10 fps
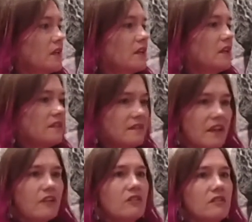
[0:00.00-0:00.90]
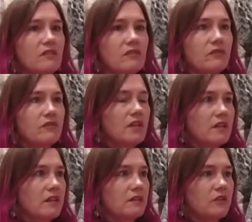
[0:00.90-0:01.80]
in a cycle of,
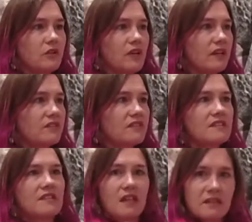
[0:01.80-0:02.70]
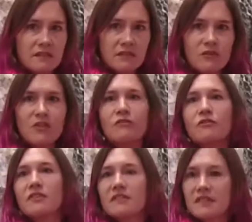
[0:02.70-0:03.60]
uh, you know, kind of sustains and
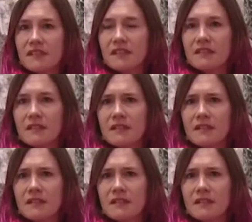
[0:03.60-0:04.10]
reinforces us.